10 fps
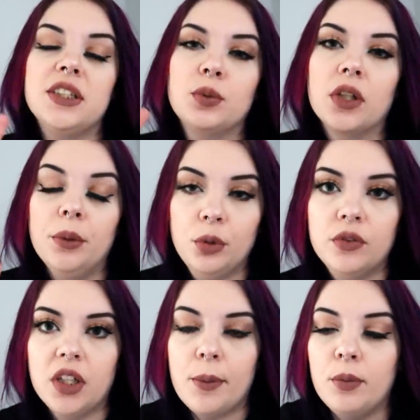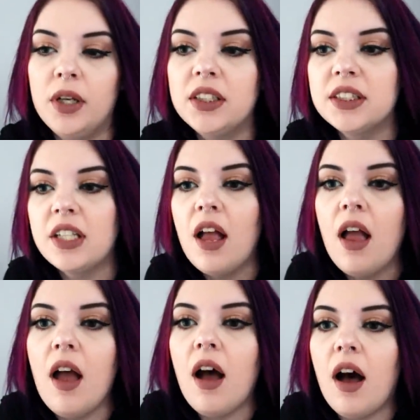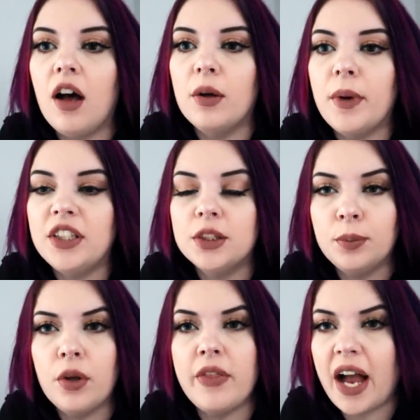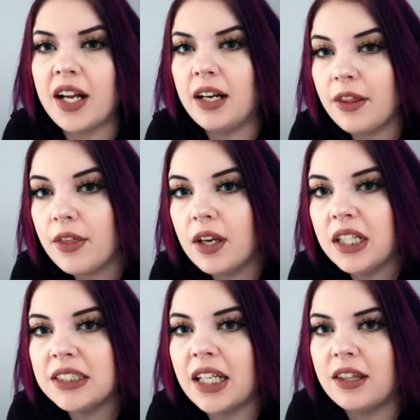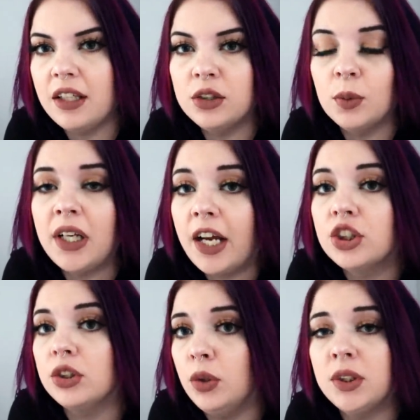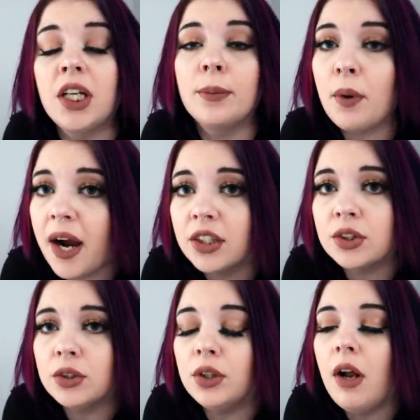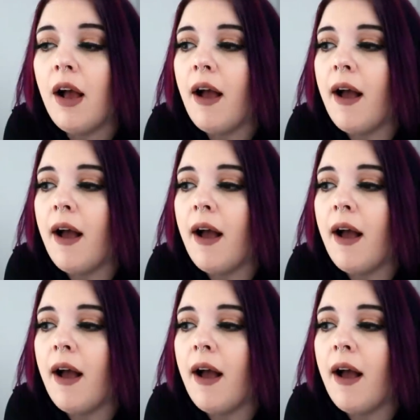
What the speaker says: since we're gonna move in a couple months. I just put that kind of things, like things we could actually use that are practical.